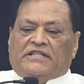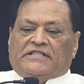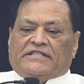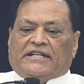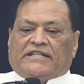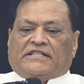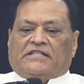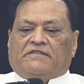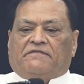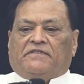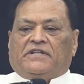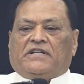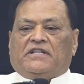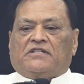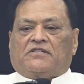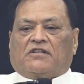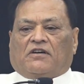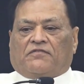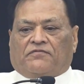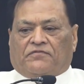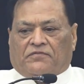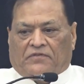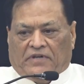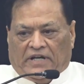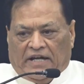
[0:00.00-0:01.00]
these activities
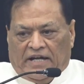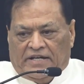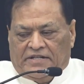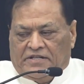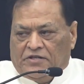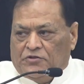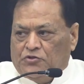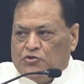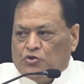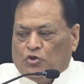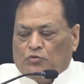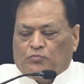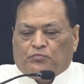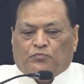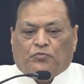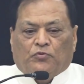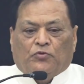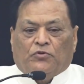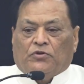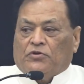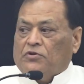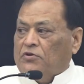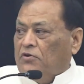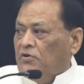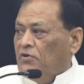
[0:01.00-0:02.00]
of IIT
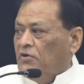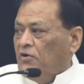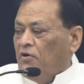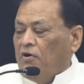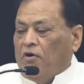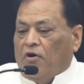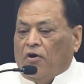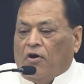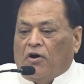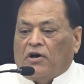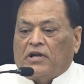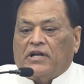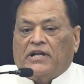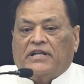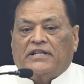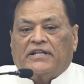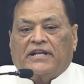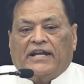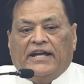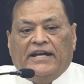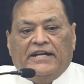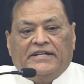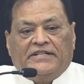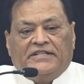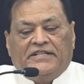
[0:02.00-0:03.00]
Jodhpur or
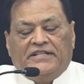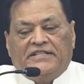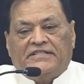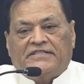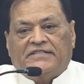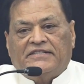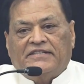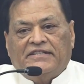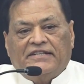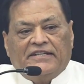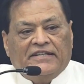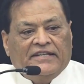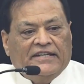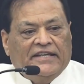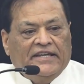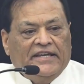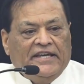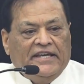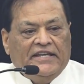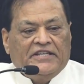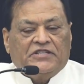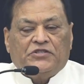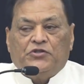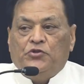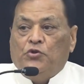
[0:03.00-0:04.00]
other IITs
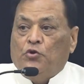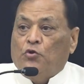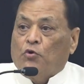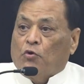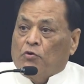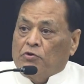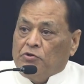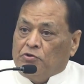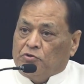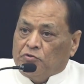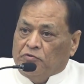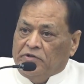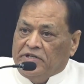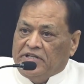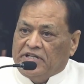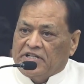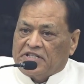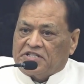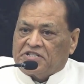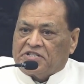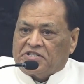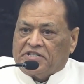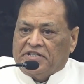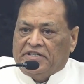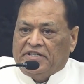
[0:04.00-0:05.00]
is known to
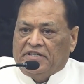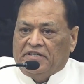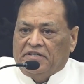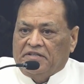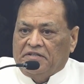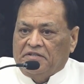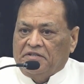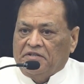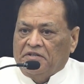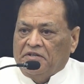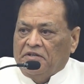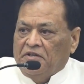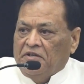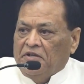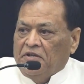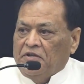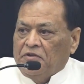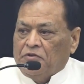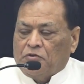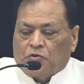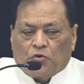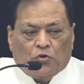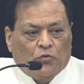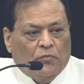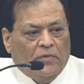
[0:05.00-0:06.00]
industry
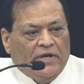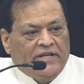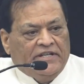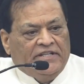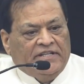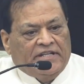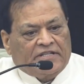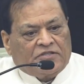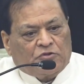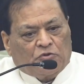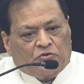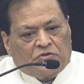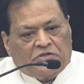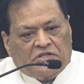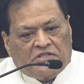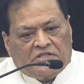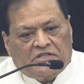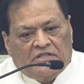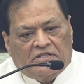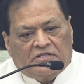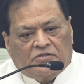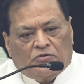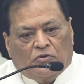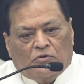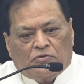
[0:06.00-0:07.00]
through many
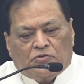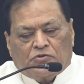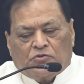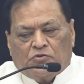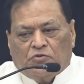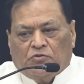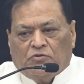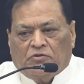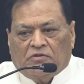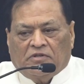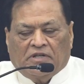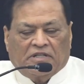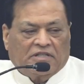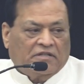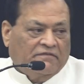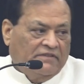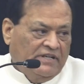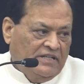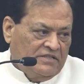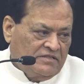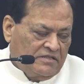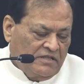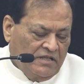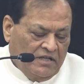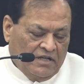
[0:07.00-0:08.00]
associations also,
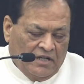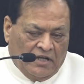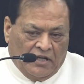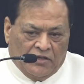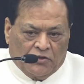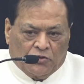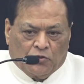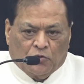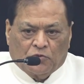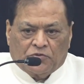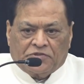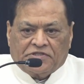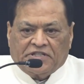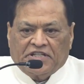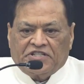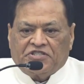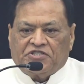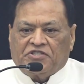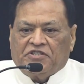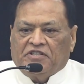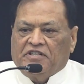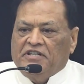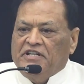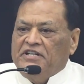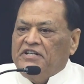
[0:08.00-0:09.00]
otherwise through
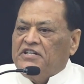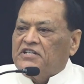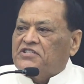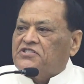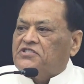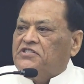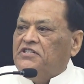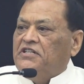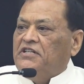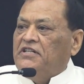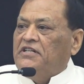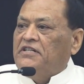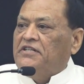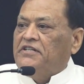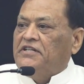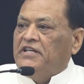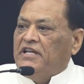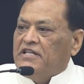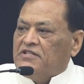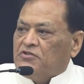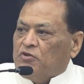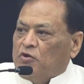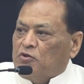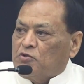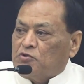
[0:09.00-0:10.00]
such industry
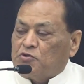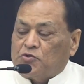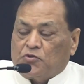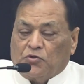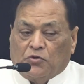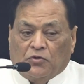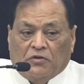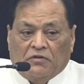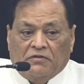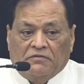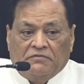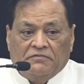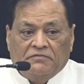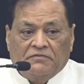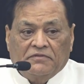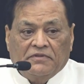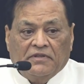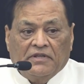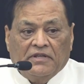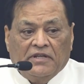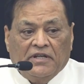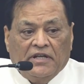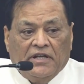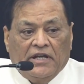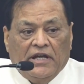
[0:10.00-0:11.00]
days also.
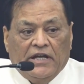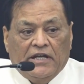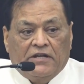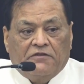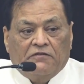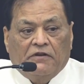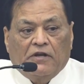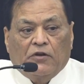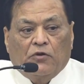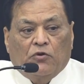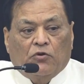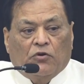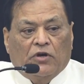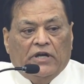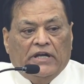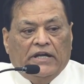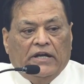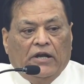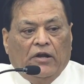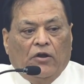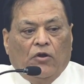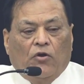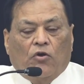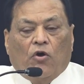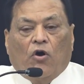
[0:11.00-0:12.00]
It will go
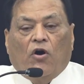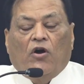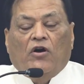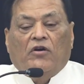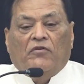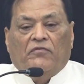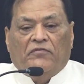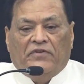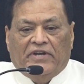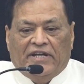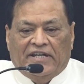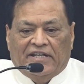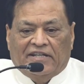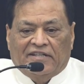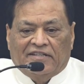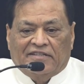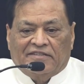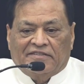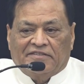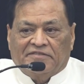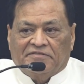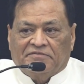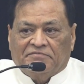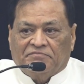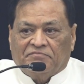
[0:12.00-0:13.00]
a long
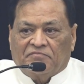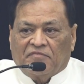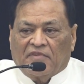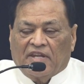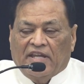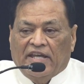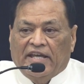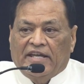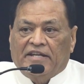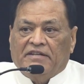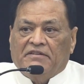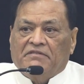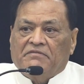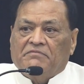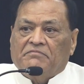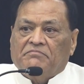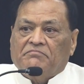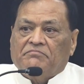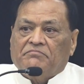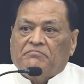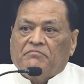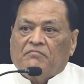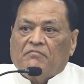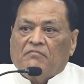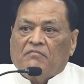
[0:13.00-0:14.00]
way
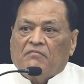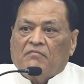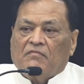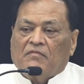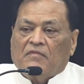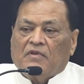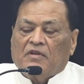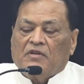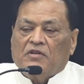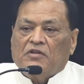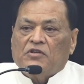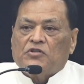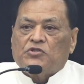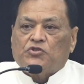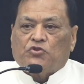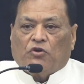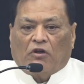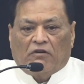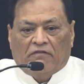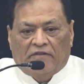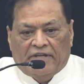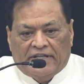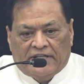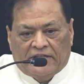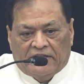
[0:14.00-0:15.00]
in
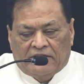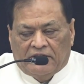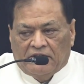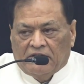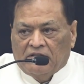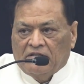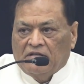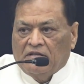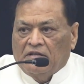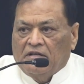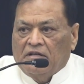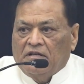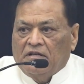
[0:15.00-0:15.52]
solving